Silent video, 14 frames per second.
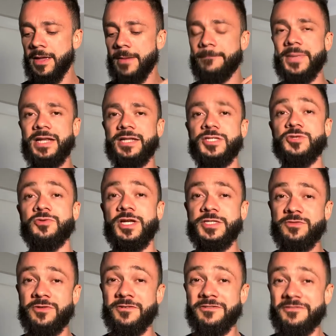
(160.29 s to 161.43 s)
balance
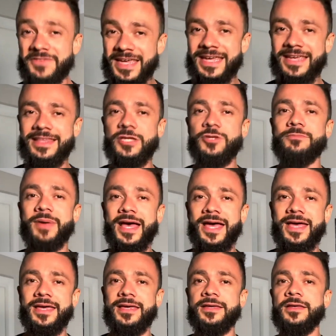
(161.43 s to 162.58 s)
transfer fee that you
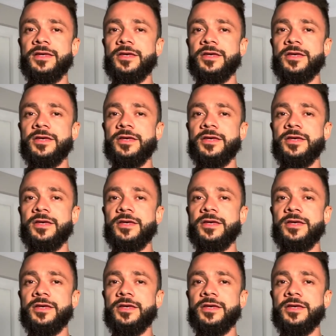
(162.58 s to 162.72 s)
pay